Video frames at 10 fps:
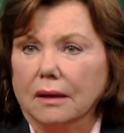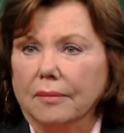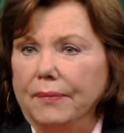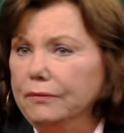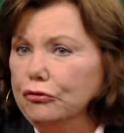
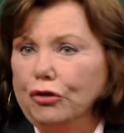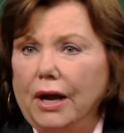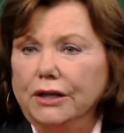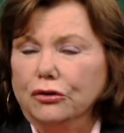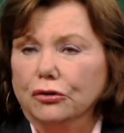um,
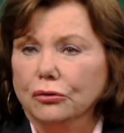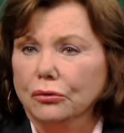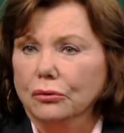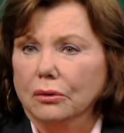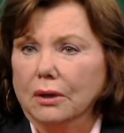trying
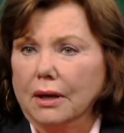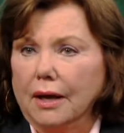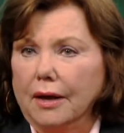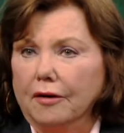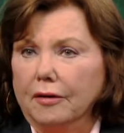to
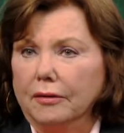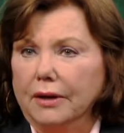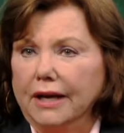uh,